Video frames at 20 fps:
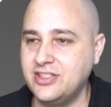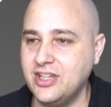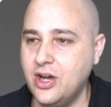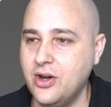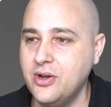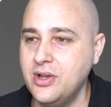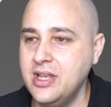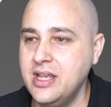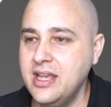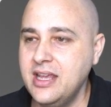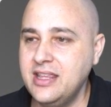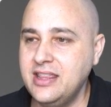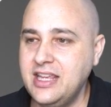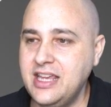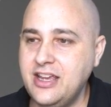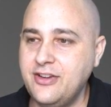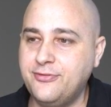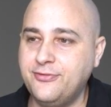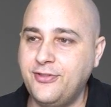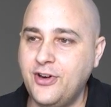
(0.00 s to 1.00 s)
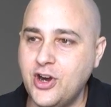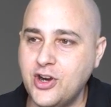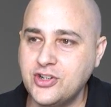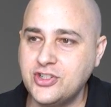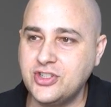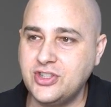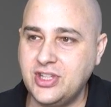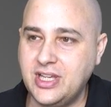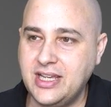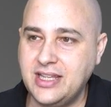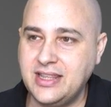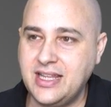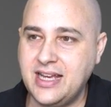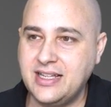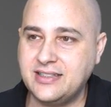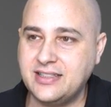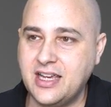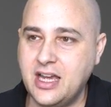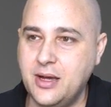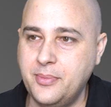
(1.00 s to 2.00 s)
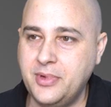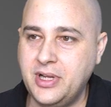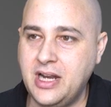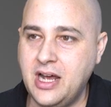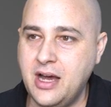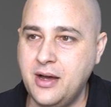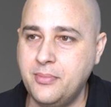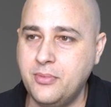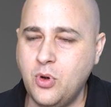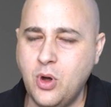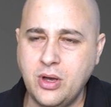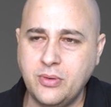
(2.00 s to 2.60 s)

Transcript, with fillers: So the first thing that's coming up,